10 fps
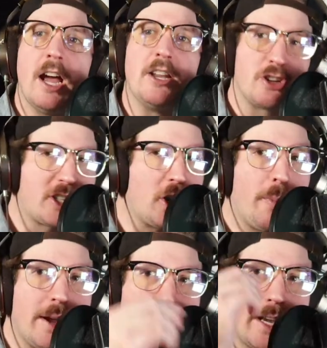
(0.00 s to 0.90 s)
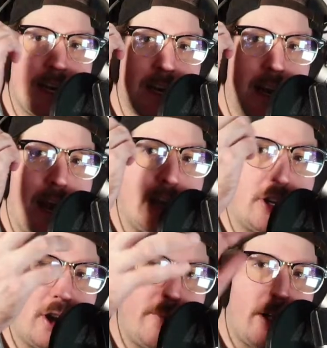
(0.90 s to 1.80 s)
And you're still maintaining a
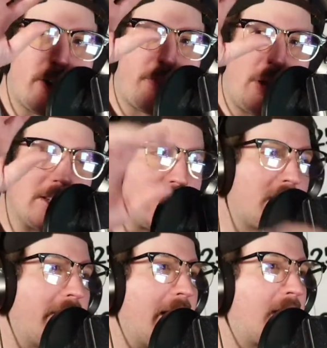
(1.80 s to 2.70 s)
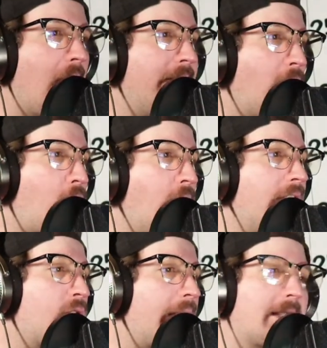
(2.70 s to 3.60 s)
good amount of presence on that top vocal.
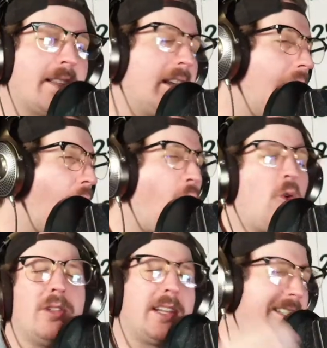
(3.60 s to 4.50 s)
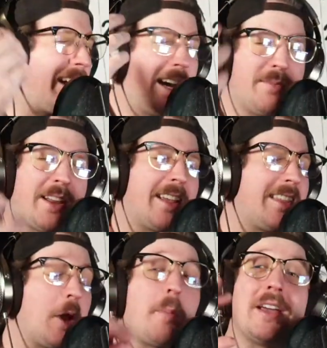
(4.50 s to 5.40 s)
Here's what I'll say. The only time that I
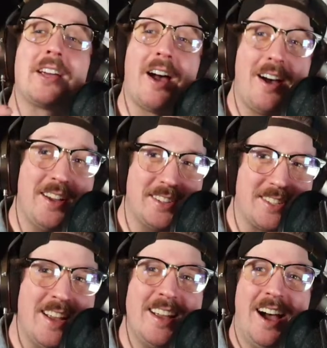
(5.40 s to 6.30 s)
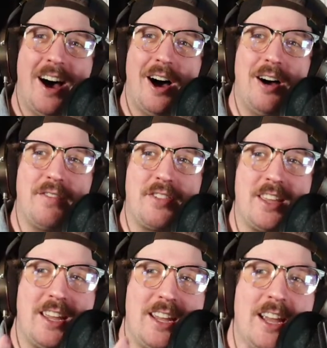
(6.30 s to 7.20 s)
think because of
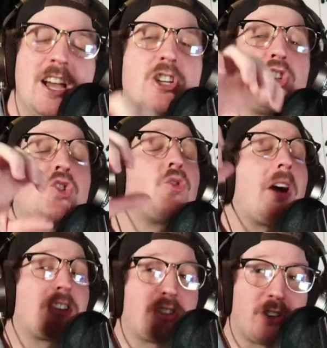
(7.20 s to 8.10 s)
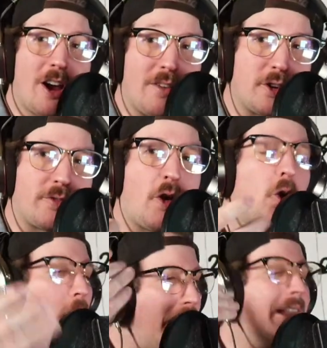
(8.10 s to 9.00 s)
the structure of your
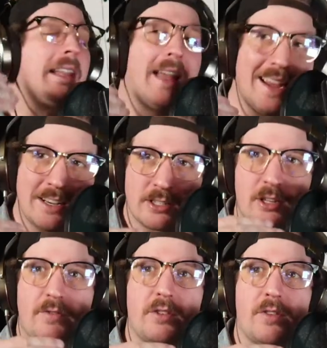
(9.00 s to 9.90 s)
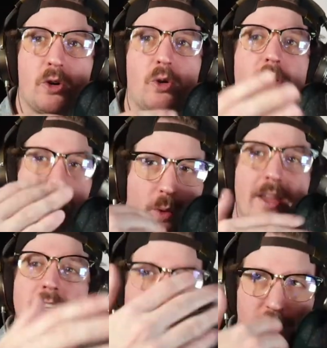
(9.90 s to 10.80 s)
vocal and the lightness of your vocal and the
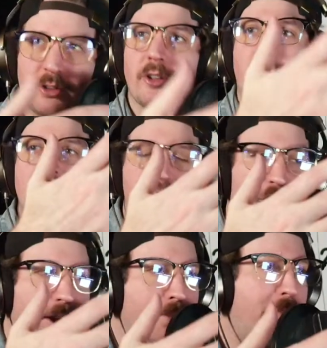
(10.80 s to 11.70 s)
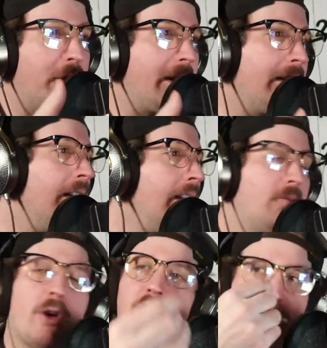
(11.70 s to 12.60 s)
way that you're inputting,
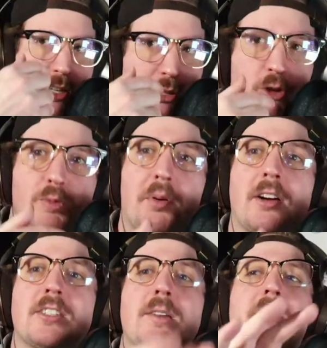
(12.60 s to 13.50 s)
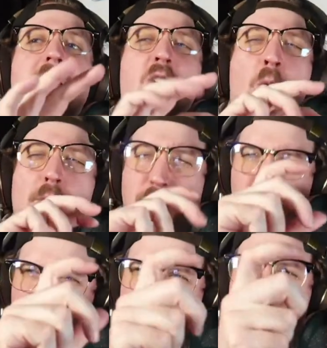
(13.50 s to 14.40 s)
whether it's like close proximity, almost
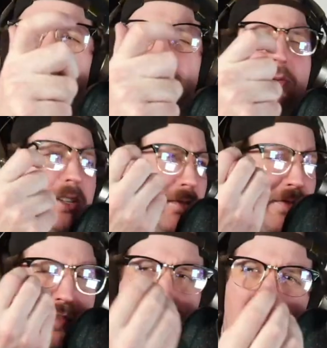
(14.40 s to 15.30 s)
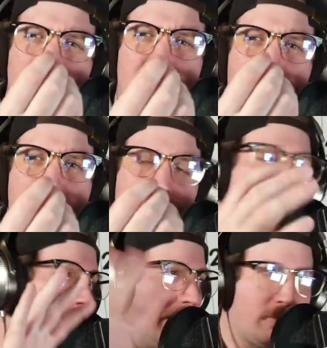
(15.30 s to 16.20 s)
whispered to it, it's very, very
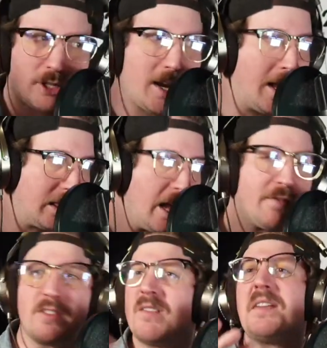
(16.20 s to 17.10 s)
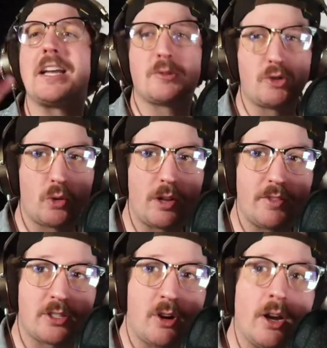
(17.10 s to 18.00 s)
light, which I love for the vast majority
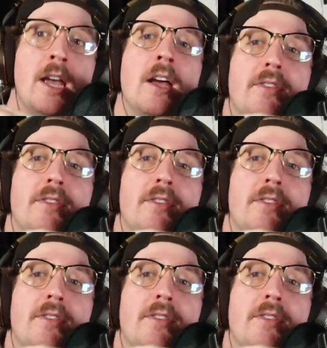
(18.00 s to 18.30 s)
of the song.